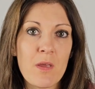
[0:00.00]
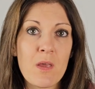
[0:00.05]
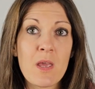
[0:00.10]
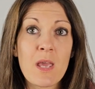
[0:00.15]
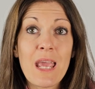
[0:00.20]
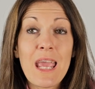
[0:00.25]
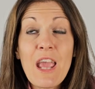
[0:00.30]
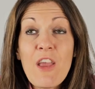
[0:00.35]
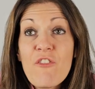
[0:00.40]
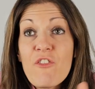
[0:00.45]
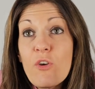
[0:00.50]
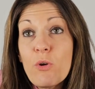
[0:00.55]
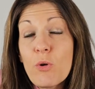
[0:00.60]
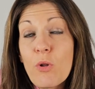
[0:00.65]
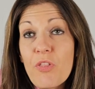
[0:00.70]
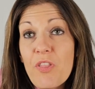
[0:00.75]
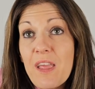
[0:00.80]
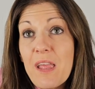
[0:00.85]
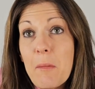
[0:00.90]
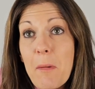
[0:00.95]
If you're
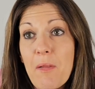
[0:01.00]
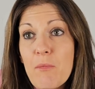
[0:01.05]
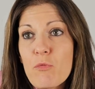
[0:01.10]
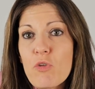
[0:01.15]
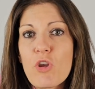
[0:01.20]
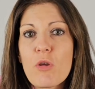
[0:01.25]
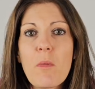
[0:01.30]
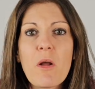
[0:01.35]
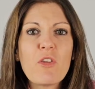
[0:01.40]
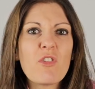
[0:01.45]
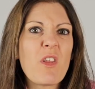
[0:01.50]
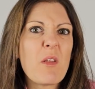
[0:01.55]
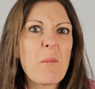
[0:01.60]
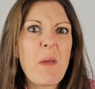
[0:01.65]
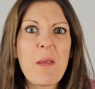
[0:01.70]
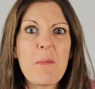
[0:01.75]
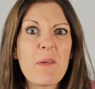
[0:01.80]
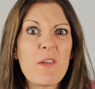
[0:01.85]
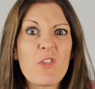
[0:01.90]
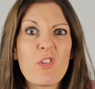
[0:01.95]
not thinking about them too much, then
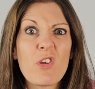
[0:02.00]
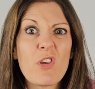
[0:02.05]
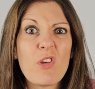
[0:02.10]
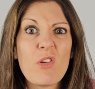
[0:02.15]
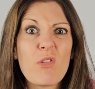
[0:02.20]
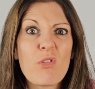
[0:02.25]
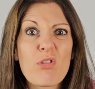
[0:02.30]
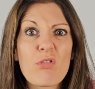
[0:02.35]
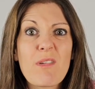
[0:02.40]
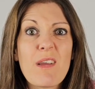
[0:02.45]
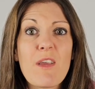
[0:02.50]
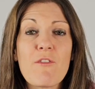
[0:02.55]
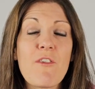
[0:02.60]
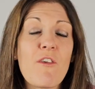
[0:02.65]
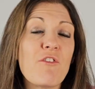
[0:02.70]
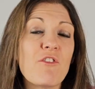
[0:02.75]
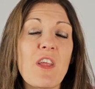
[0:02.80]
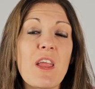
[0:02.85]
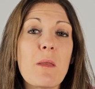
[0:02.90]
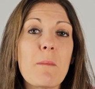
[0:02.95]
maybe 2, 3,
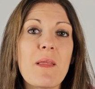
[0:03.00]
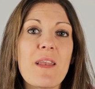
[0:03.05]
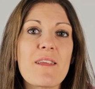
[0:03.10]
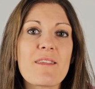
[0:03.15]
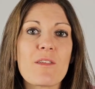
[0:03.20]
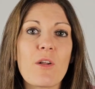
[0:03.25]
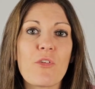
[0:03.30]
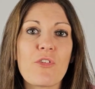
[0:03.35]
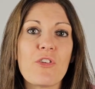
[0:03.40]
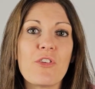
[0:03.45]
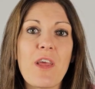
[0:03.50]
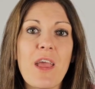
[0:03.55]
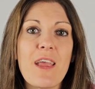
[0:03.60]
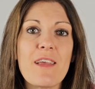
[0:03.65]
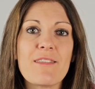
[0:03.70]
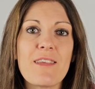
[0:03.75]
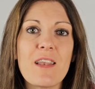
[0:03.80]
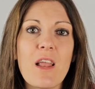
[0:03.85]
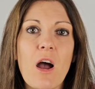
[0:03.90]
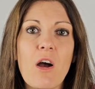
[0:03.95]
15 minute slots a day
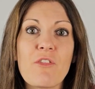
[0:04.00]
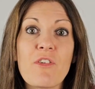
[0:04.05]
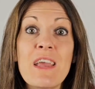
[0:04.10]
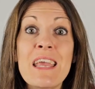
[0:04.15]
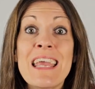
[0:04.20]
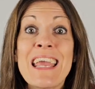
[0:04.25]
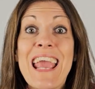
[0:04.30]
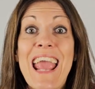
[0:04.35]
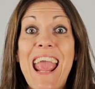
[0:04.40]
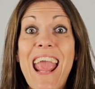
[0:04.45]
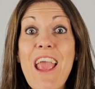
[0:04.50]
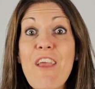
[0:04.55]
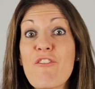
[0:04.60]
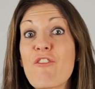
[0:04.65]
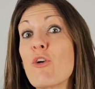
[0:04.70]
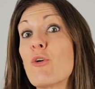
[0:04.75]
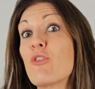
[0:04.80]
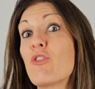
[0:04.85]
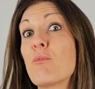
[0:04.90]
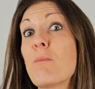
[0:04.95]
is enough. If
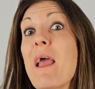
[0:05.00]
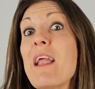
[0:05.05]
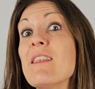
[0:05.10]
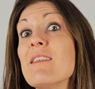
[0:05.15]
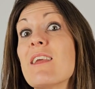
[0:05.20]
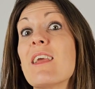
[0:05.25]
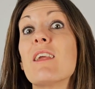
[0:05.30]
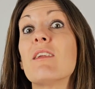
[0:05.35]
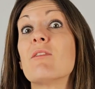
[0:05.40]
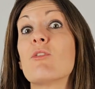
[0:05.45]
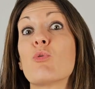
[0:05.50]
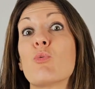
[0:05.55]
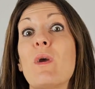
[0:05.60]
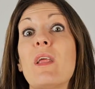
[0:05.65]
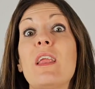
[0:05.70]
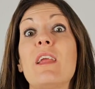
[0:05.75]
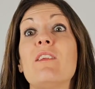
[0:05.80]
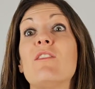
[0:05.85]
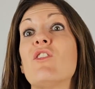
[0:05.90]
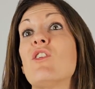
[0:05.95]
you're spending
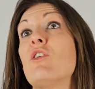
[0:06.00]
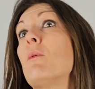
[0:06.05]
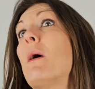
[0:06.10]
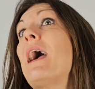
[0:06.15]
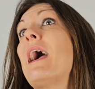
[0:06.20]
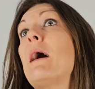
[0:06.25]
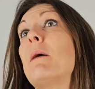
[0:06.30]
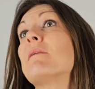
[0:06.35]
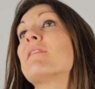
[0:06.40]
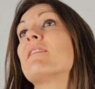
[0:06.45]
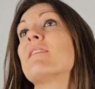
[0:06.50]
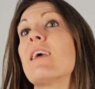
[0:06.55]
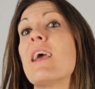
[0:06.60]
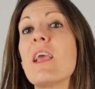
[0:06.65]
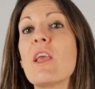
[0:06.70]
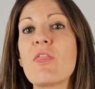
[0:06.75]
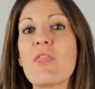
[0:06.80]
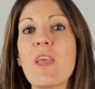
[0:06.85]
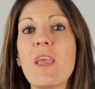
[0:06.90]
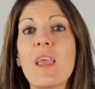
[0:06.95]
22 hours a
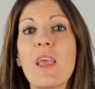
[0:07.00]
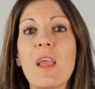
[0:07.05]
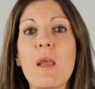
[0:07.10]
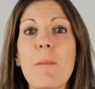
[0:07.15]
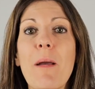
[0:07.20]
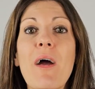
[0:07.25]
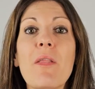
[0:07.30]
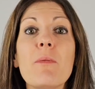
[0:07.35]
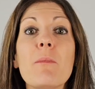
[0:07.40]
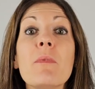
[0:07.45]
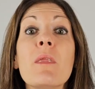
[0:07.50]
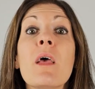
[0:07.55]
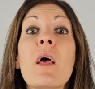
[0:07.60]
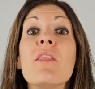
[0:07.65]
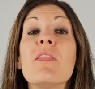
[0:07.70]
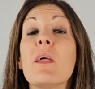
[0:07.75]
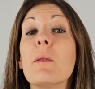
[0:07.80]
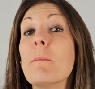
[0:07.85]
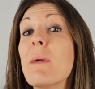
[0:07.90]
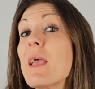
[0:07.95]
day thinking about them,
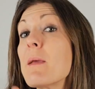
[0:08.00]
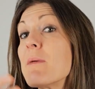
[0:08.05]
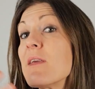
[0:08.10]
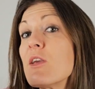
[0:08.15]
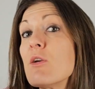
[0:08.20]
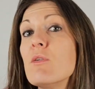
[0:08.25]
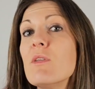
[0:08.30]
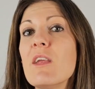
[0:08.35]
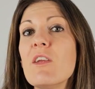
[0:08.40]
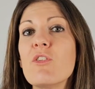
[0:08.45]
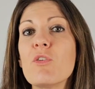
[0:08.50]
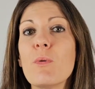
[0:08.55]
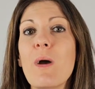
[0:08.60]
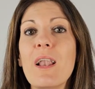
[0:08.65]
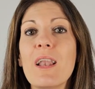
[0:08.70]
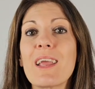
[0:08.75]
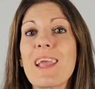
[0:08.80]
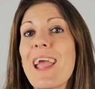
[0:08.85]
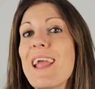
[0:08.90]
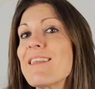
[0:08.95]
then maybe you need to
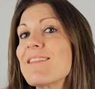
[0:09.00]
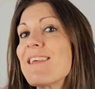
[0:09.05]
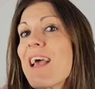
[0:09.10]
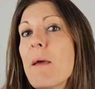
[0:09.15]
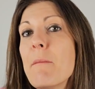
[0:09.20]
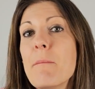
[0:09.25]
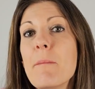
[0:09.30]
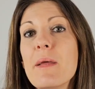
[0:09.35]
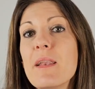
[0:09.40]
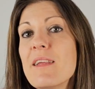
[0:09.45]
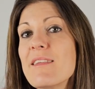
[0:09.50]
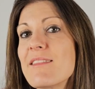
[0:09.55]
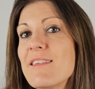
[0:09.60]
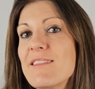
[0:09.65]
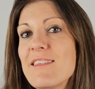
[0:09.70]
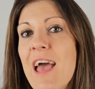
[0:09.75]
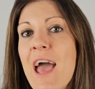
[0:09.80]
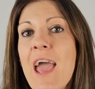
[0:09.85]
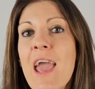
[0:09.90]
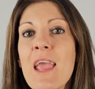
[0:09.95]
allocate 10 minutes a
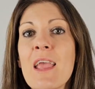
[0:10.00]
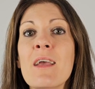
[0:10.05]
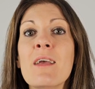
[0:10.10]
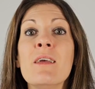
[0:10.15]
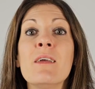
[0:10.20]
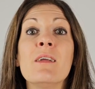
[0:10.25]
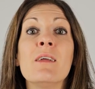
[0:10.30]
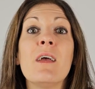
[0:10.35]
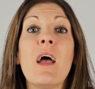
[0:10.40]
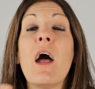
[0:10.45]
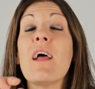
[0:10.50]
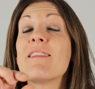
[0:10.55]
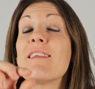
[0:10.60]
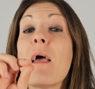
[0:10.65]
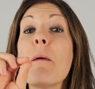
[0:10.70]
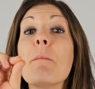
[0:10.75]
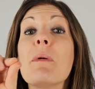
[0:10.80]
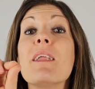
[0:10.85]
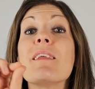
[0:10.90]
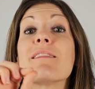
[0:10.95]
day,
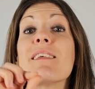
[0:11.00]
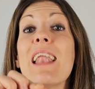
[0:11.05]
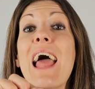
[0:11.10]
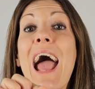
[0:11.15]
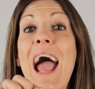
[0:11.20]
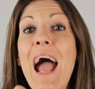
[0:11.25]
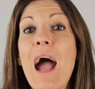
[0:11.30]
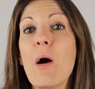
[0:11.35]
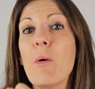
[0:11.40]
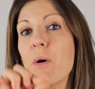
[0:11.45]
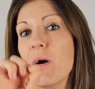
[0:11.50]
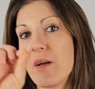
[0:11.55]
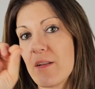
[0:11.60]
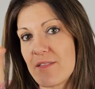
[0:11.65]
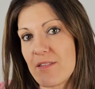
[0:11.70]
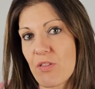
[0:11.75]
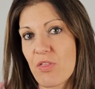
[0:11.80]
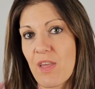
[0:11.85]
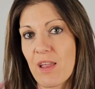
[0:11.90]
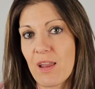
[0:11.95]
10 minutes an hour
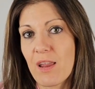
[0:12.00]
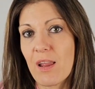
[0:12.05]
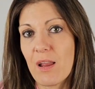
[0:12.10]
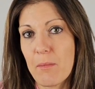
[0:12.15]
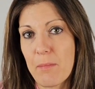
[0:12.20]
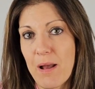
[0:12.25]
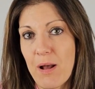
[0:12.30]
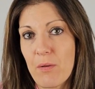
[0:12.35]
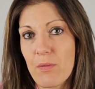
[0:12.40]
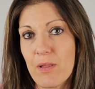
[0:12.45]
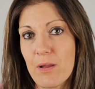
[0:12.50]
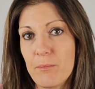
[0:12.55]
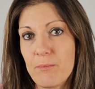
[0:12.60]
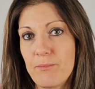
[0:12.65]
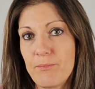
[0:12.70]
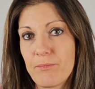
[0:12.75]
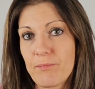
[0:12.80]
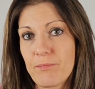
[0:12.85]
to thinking about them.